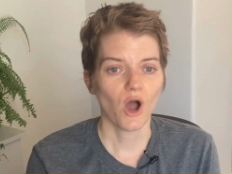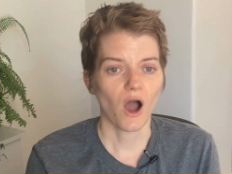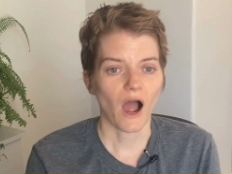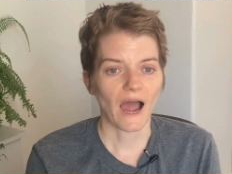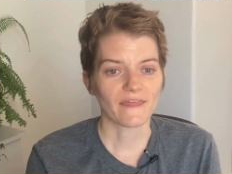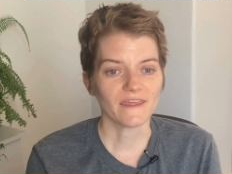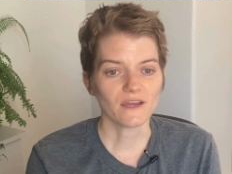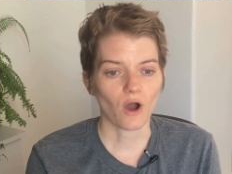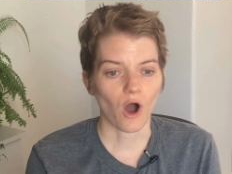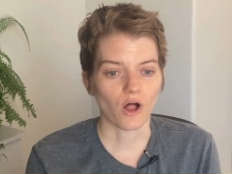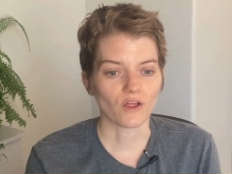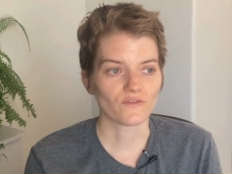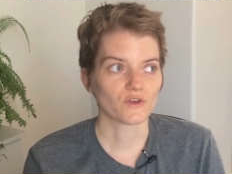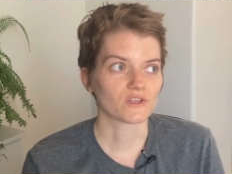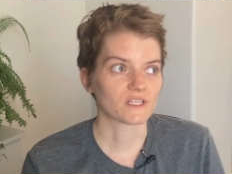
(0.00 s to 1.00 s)
I think all
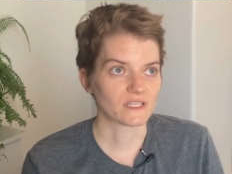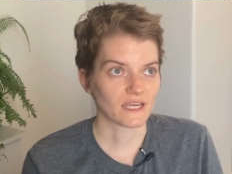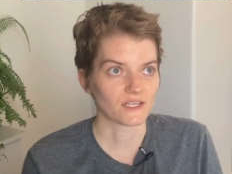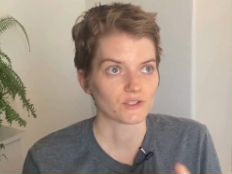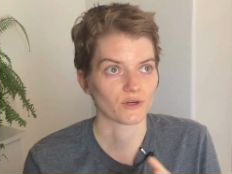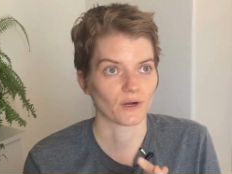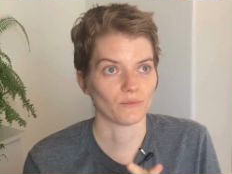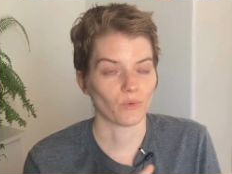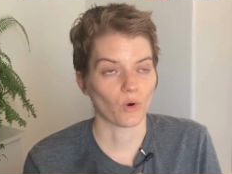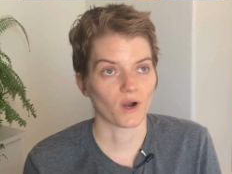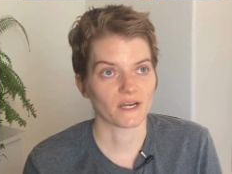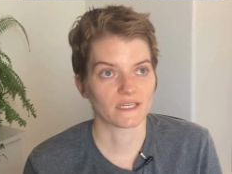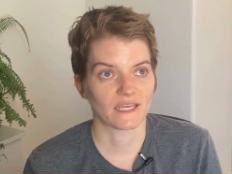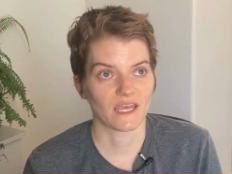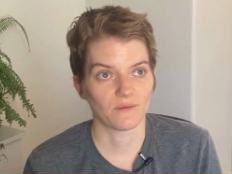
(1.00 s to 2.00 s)
of those things are
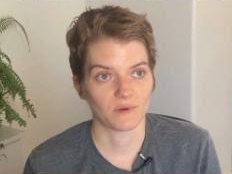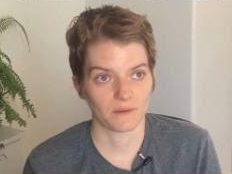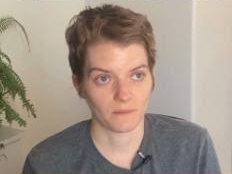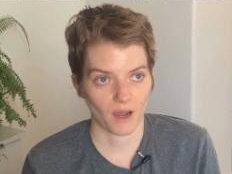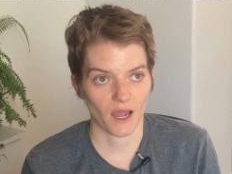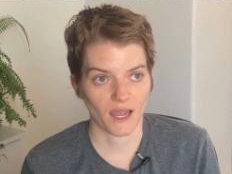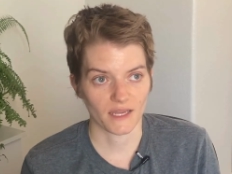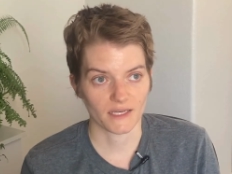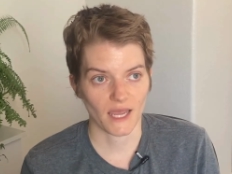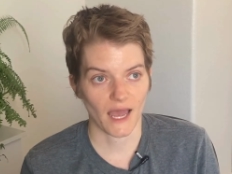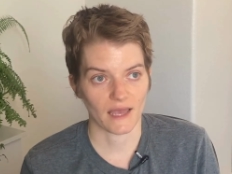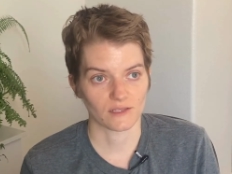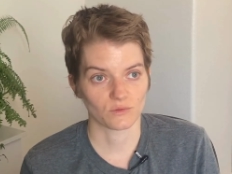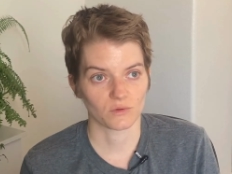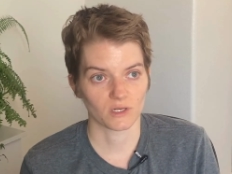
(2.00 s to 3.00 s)
important to keep in mind
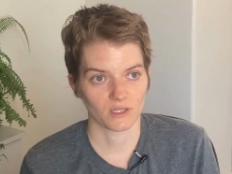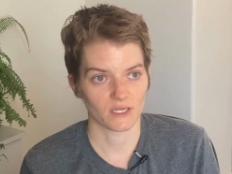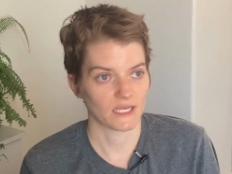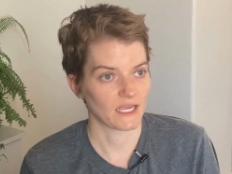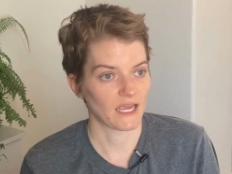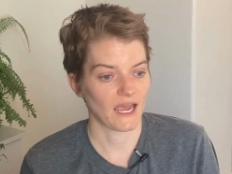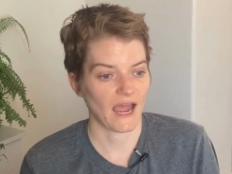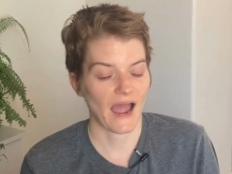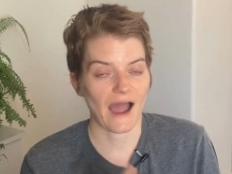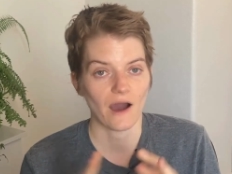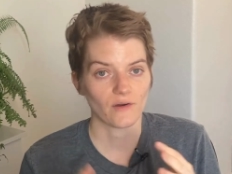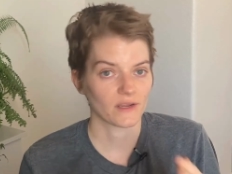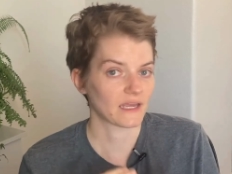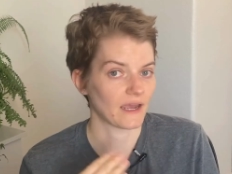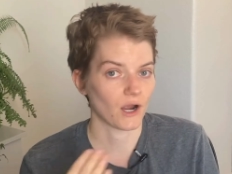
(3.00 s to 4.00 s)
as we're looking at how
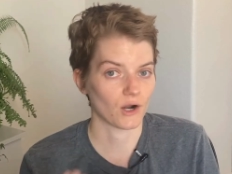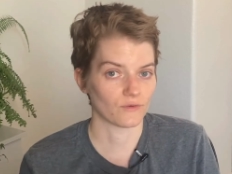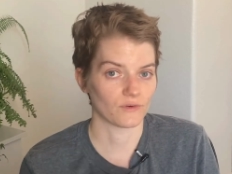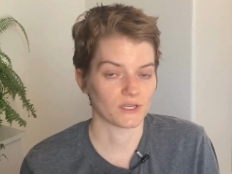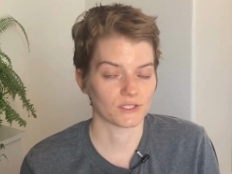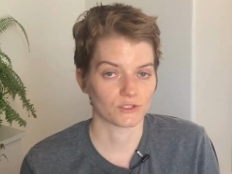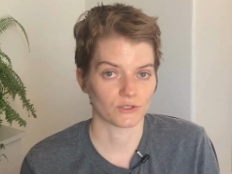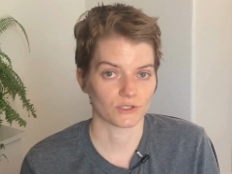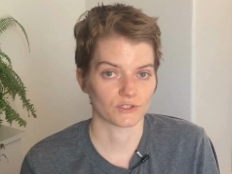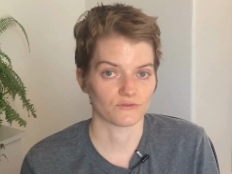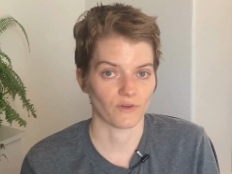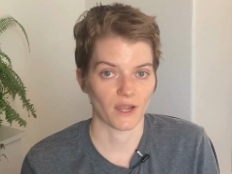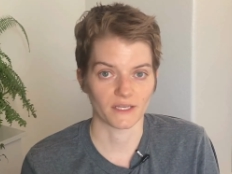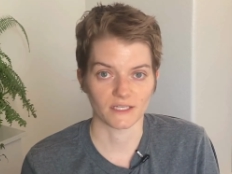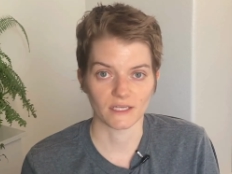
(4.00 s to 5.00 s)
to get our research
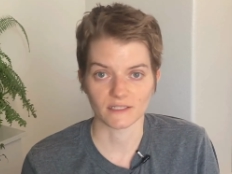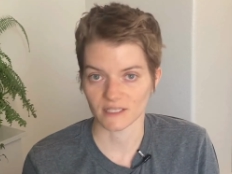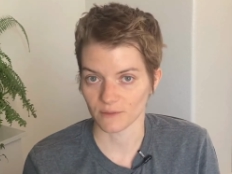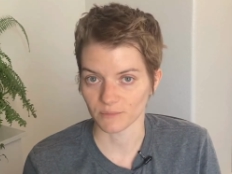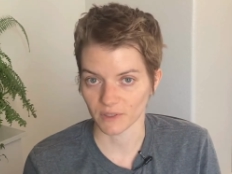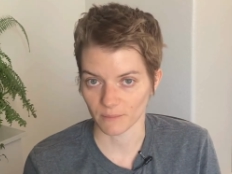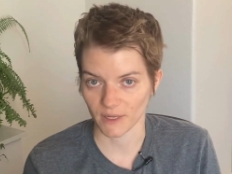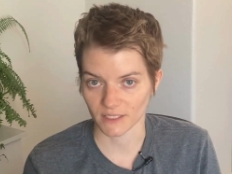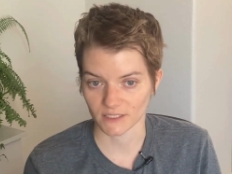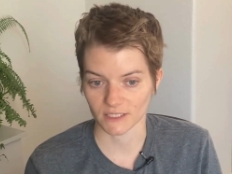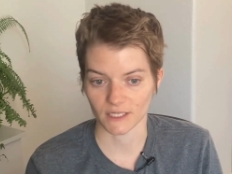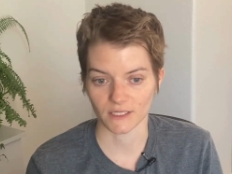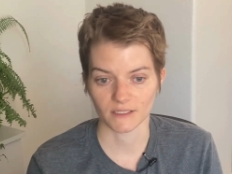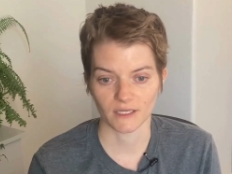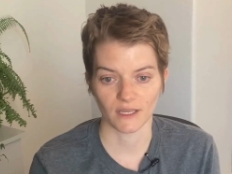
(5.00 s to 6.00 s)
findings
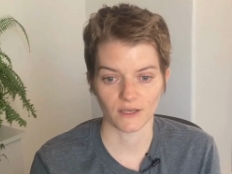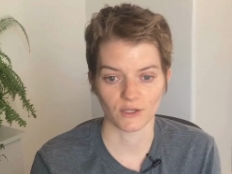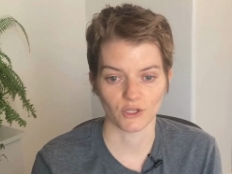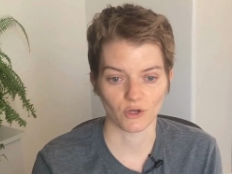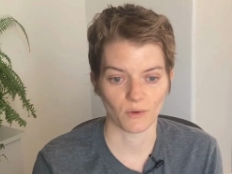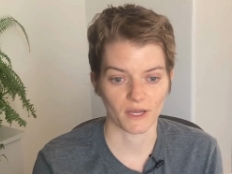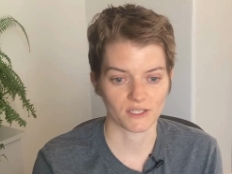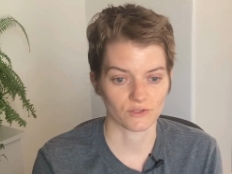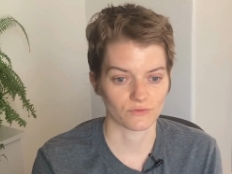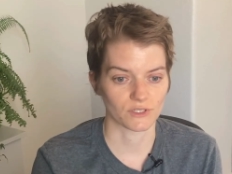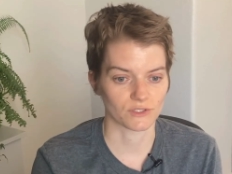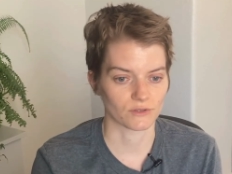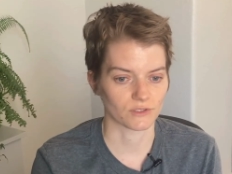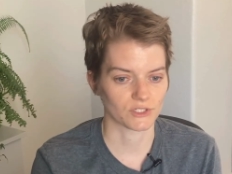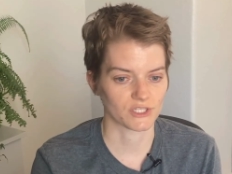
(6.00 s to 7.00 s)
implemented in a UX
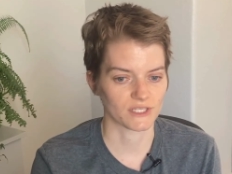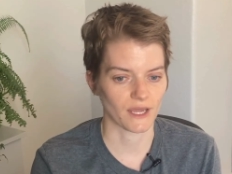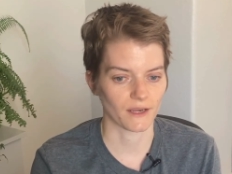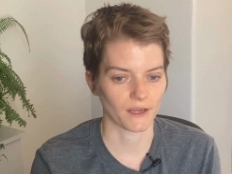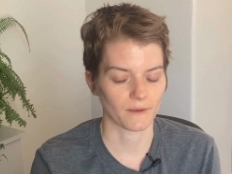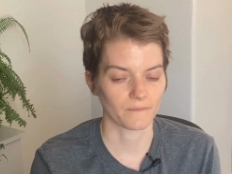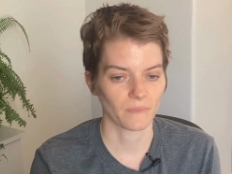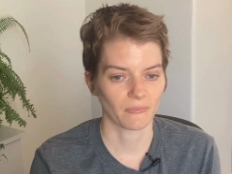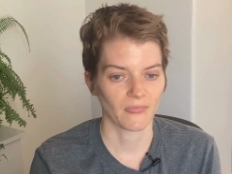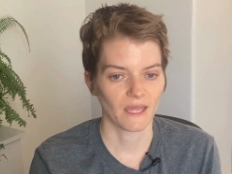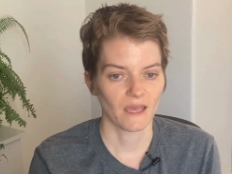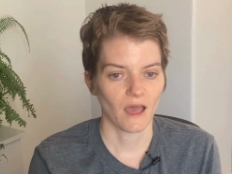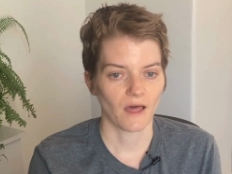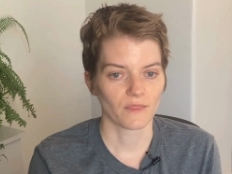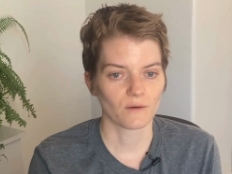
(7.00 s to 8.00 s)
research setting.
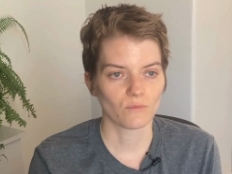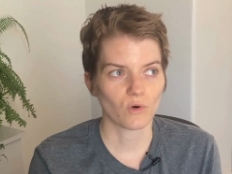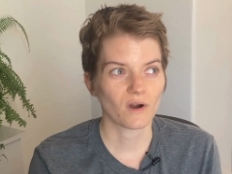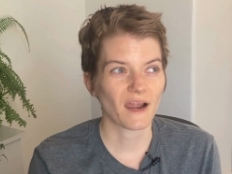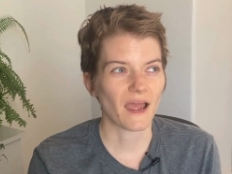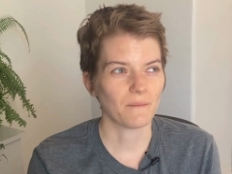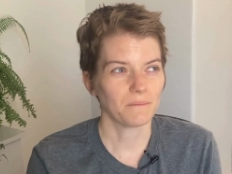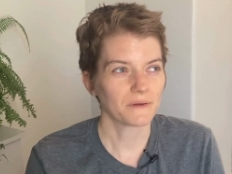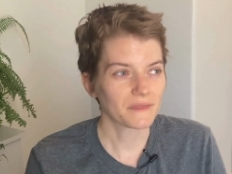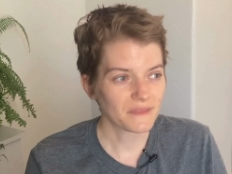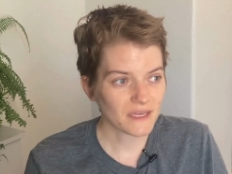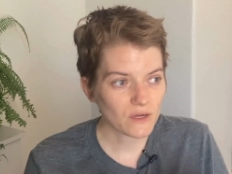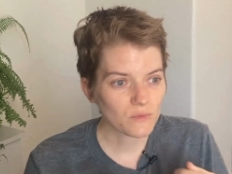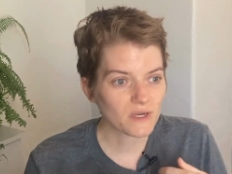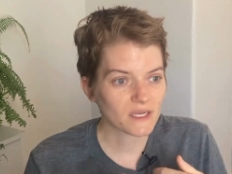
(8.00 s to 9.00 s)
The more empathy we